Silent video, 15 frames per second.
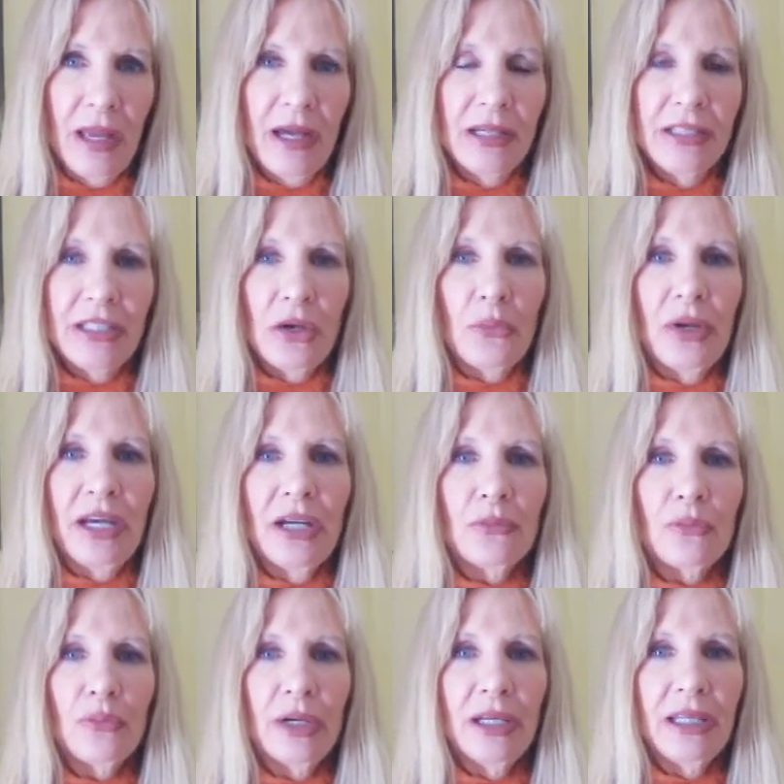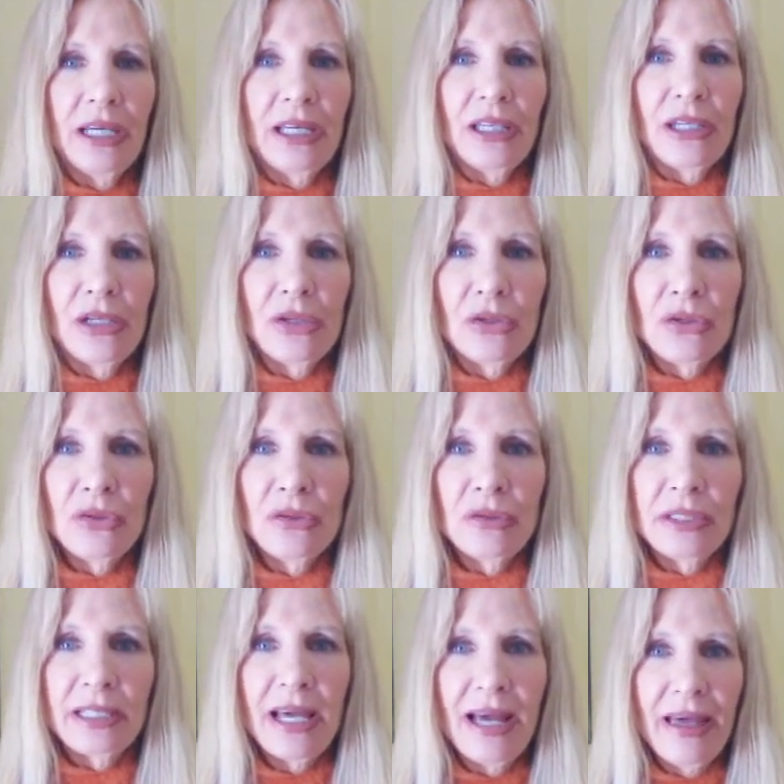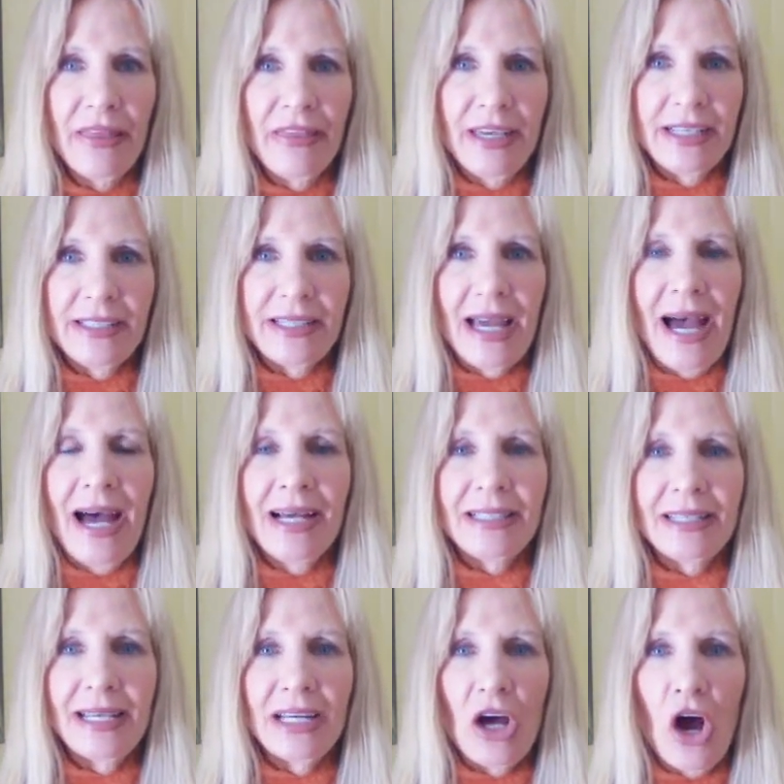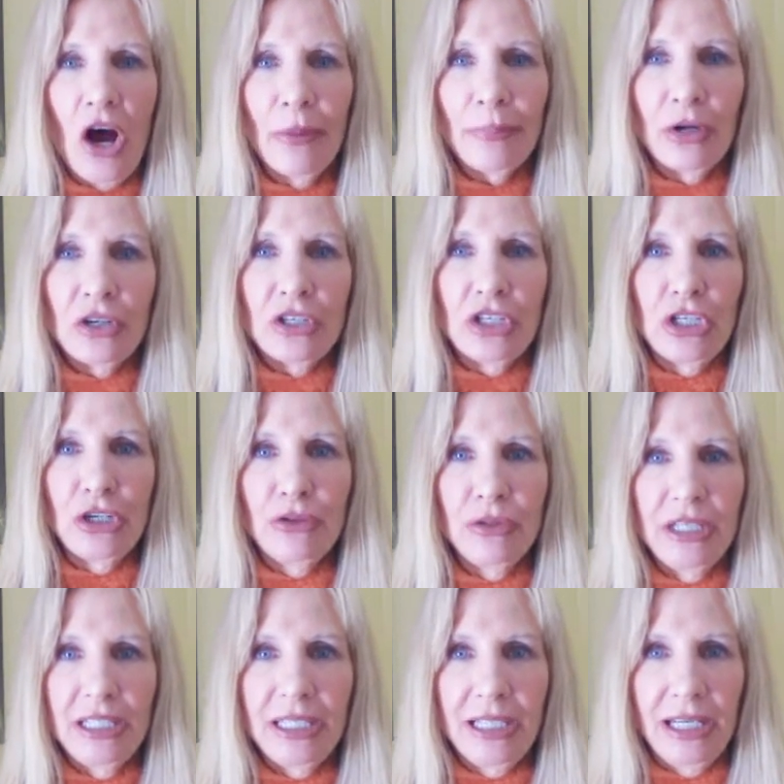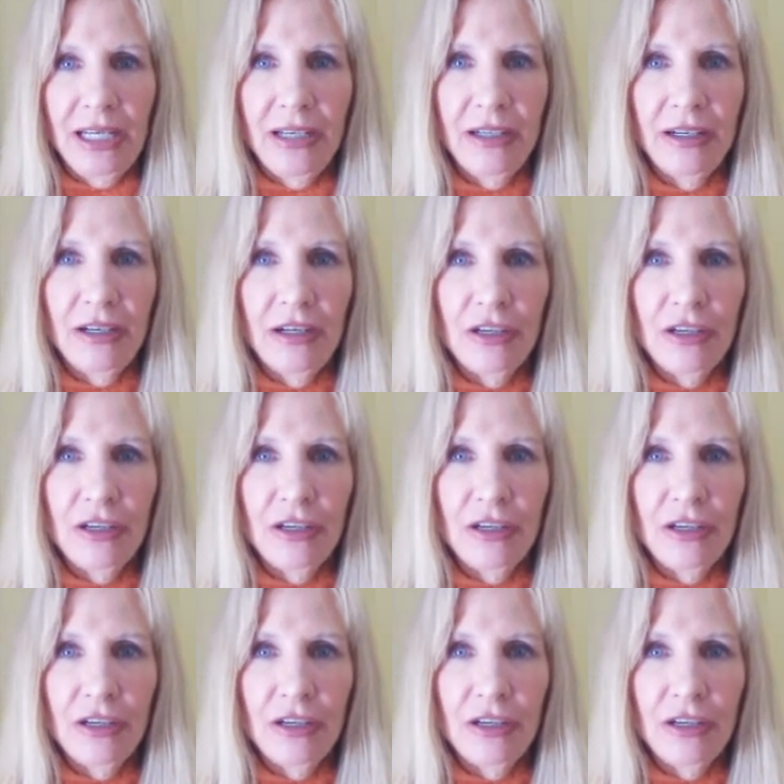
So we can really use this as an opportunity